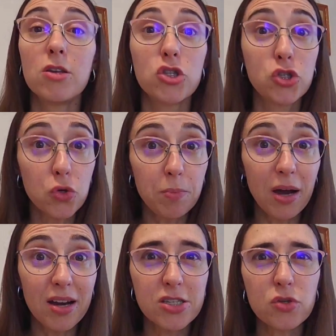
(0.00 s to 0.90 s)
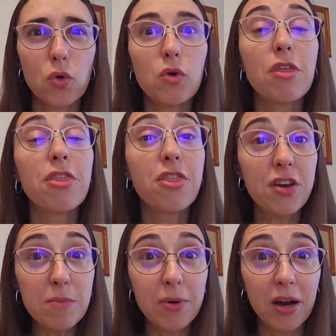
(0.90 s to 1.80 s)
2 parts or
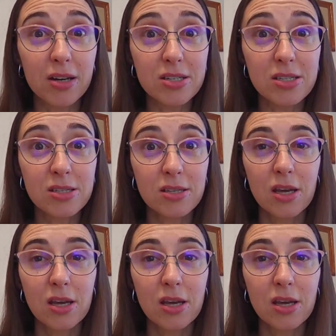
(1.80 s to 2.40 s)
3 parts.